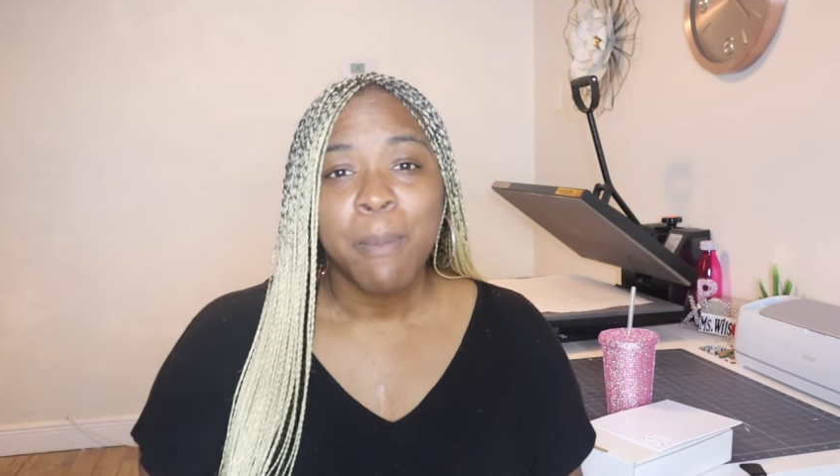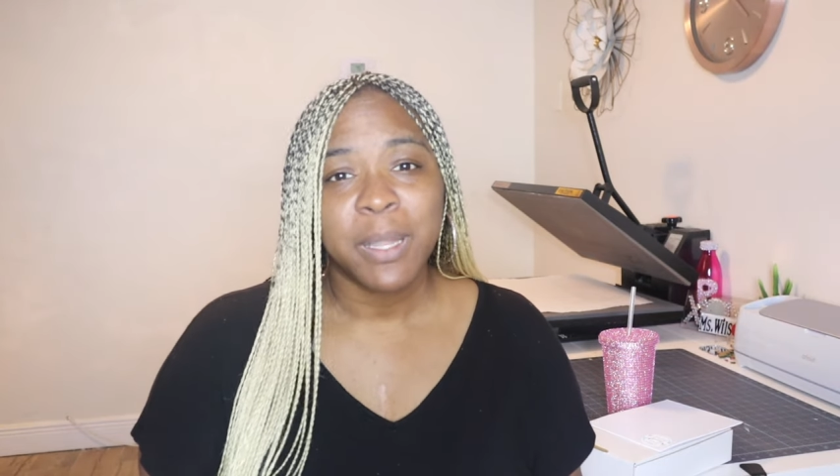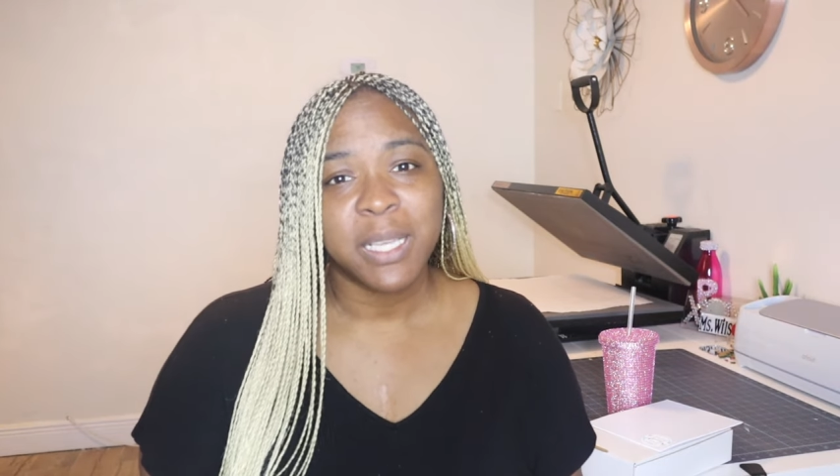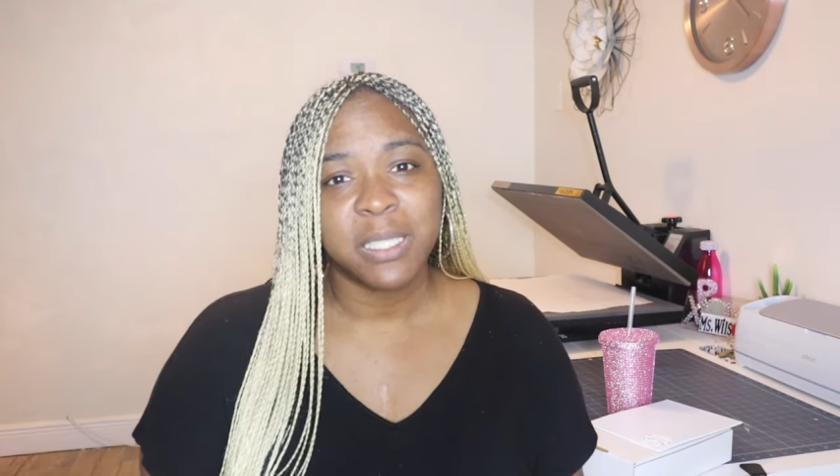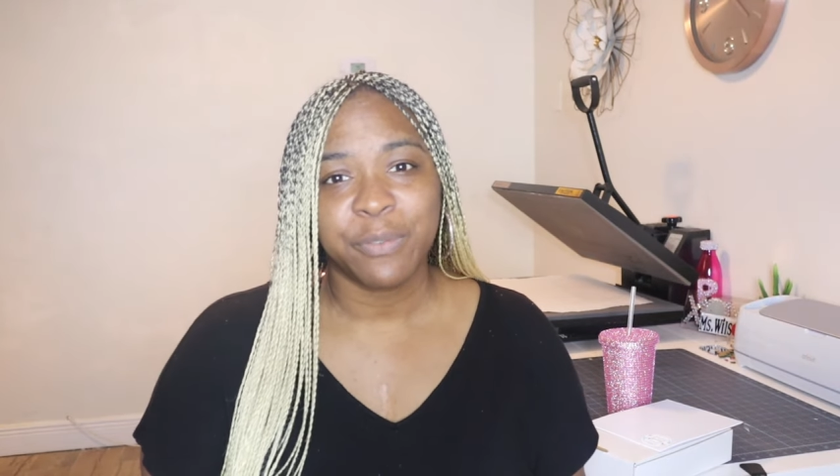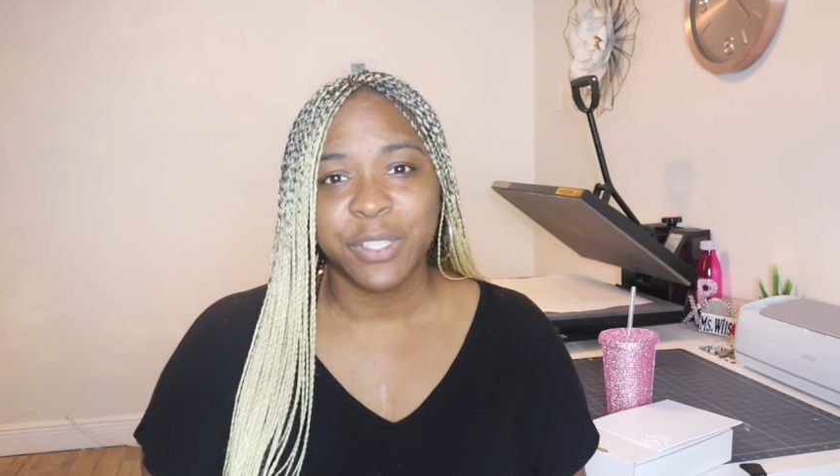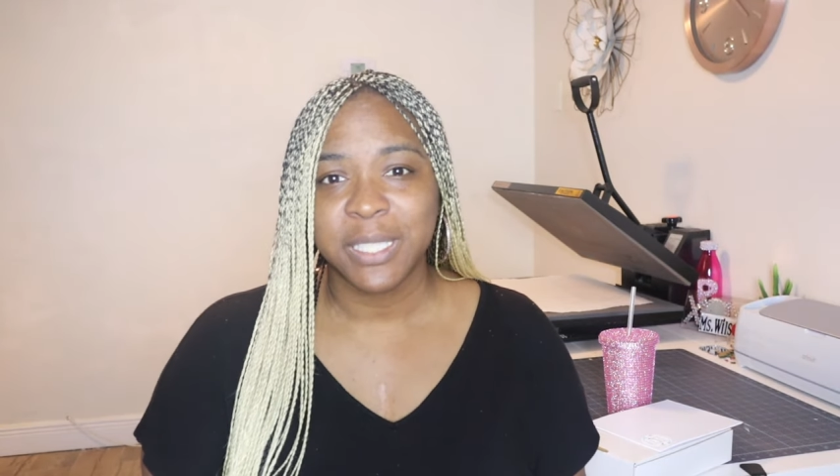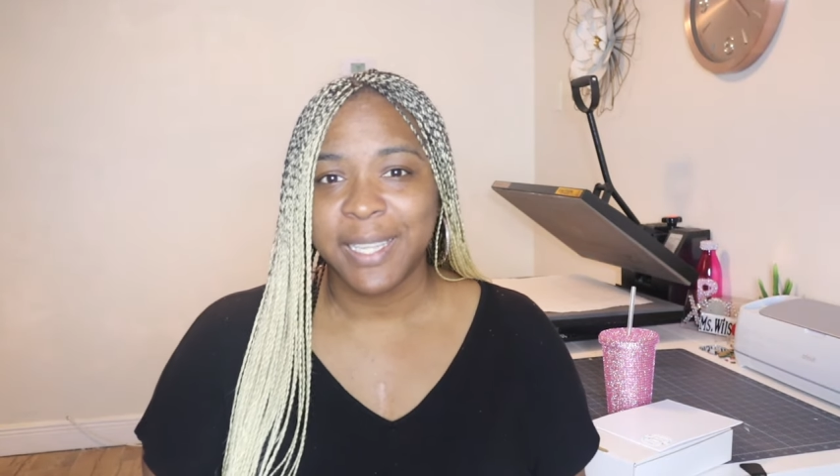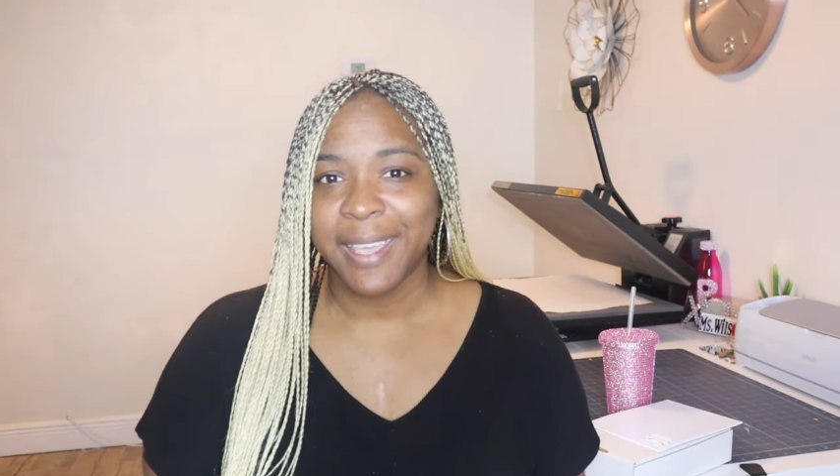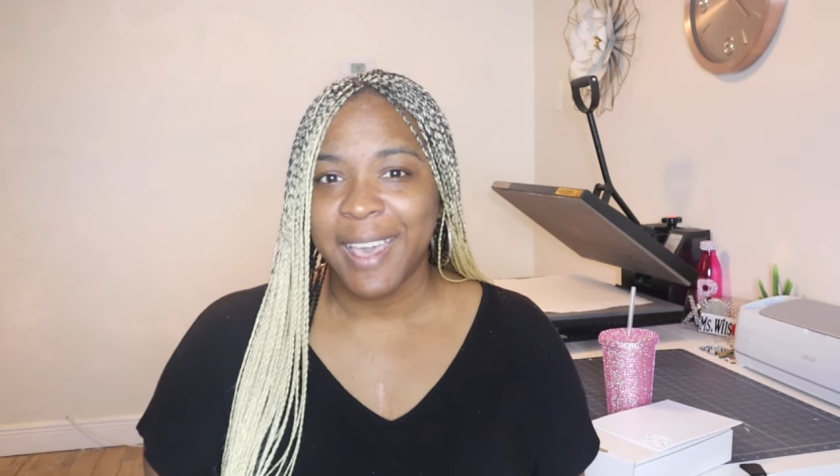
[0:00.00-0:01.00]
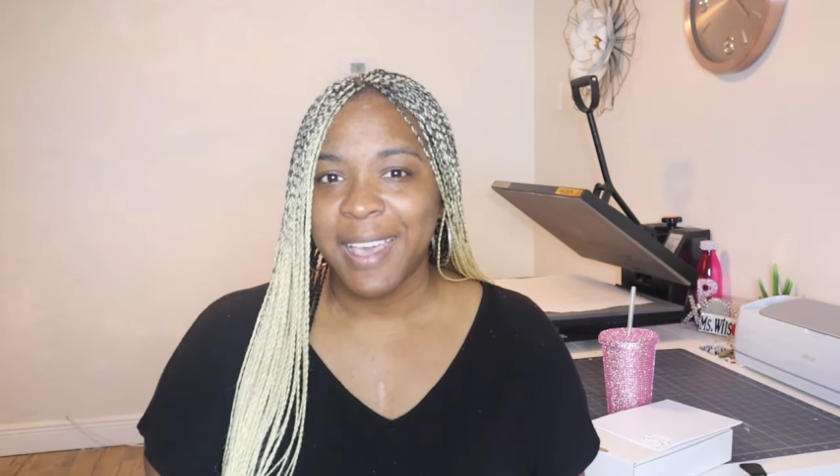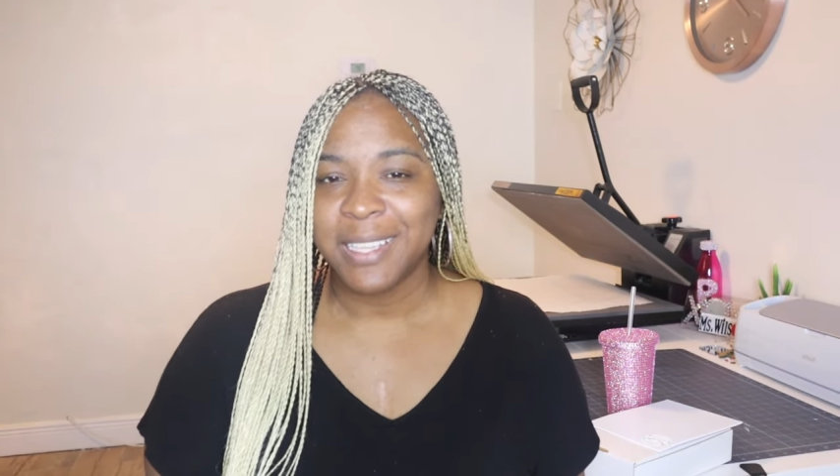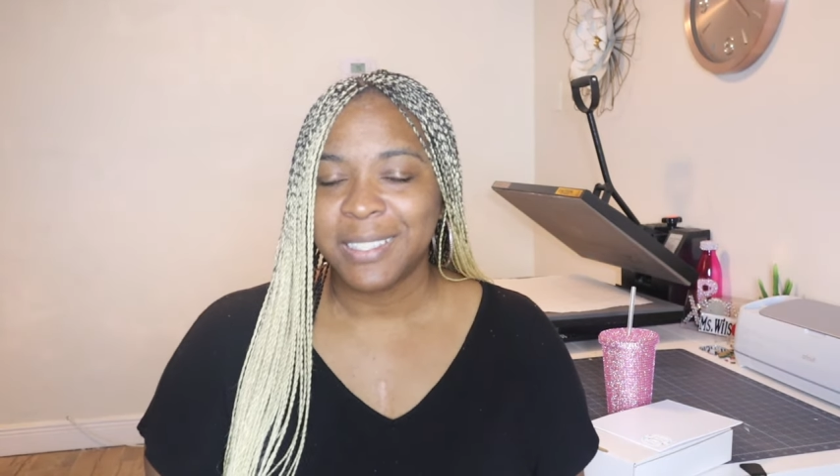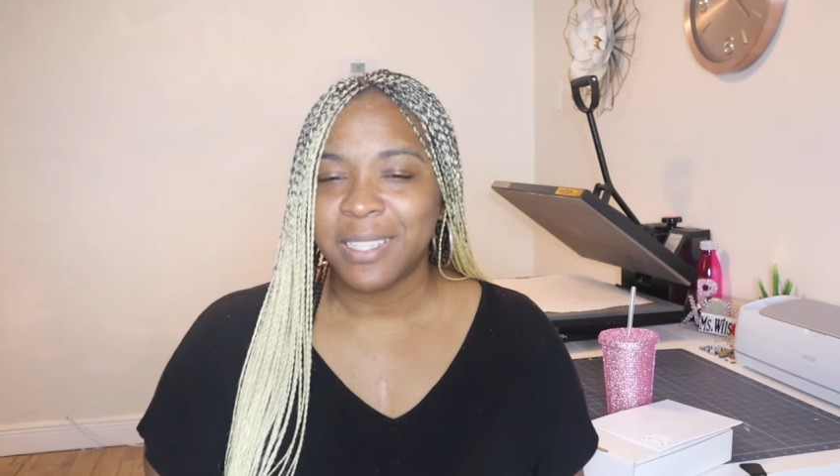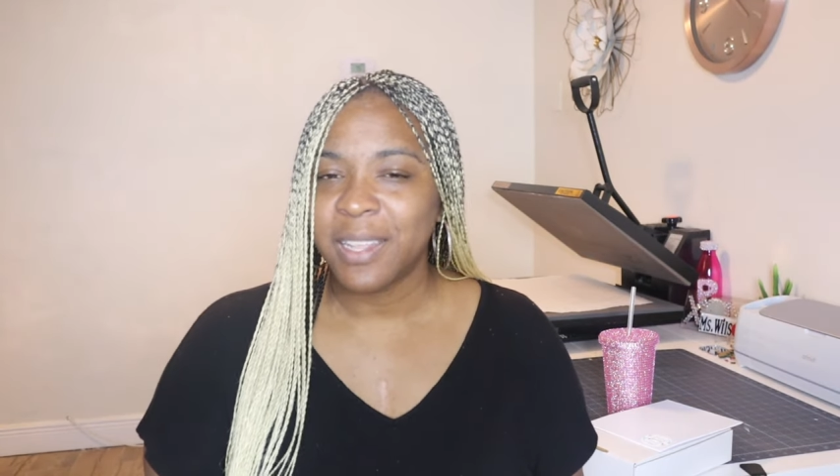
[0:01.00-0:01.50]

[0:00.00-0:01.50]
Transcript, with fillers: But that's it for today, guys.